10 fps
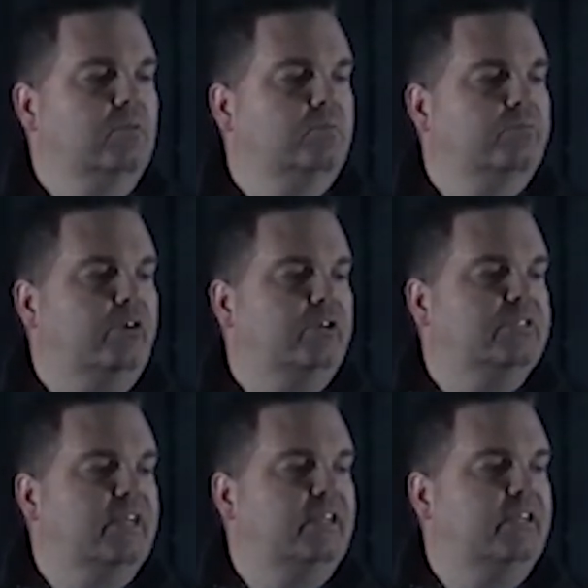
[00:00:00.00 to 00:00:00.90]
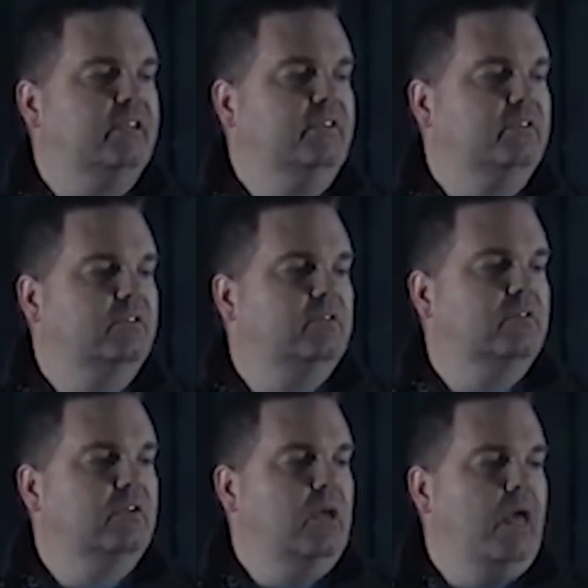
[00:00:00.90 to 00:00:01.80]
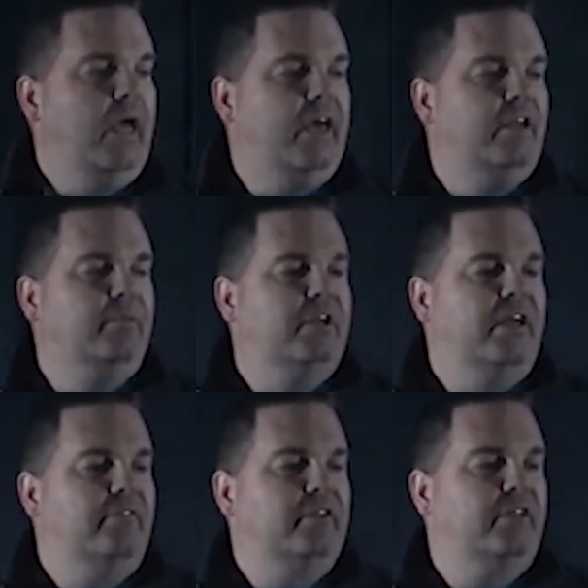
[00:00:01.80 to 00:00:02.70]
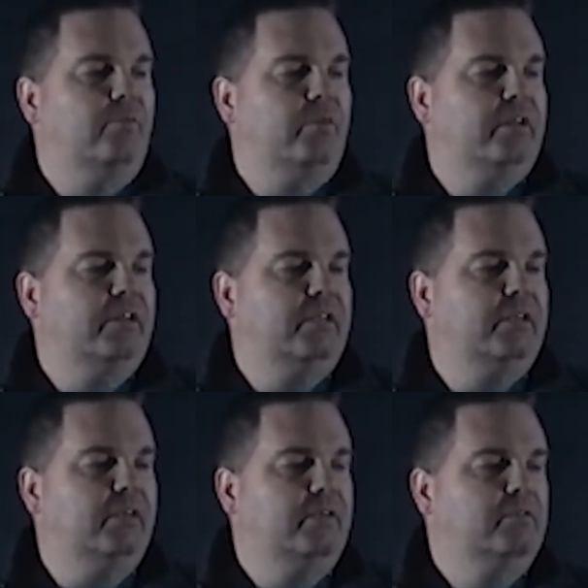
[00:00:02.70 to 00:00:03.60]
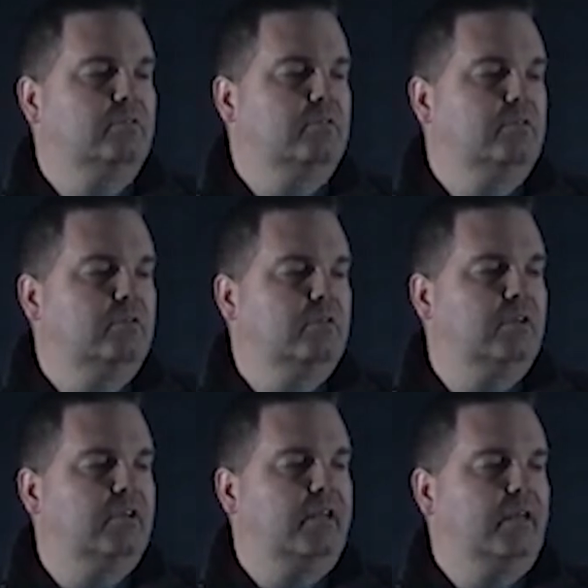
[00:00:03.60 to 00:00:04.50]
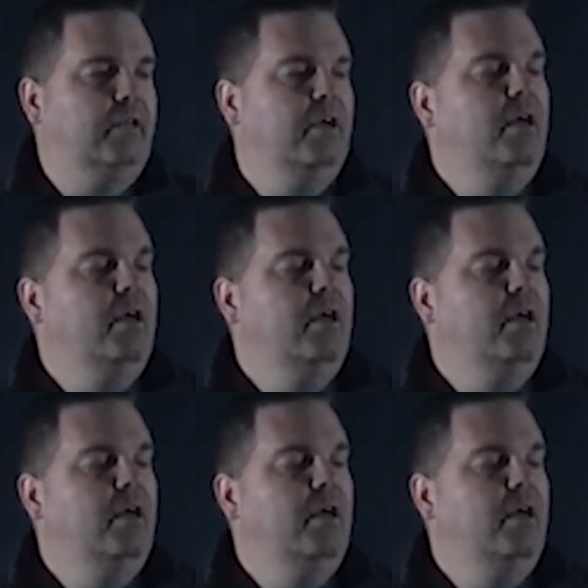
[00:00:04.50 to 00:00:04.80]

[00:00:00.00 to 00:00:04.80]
product down here, and I'm going to have another one here, okay?